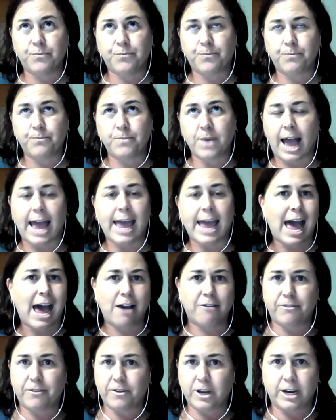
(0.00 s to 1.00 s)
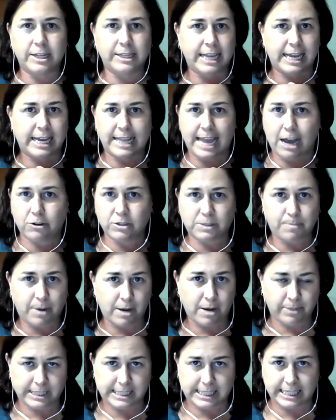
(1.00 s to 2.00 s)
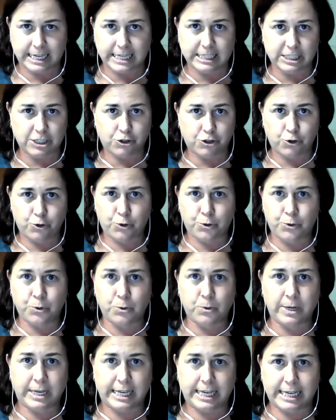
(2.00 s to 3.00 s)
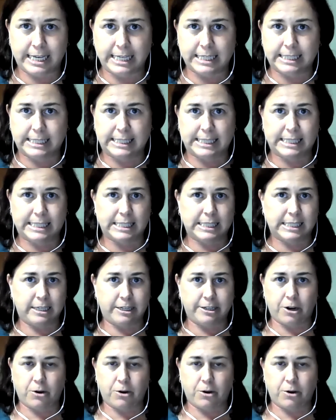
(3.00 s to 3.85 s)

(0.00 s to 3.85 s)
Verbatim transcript: I have an in-house publicist who is,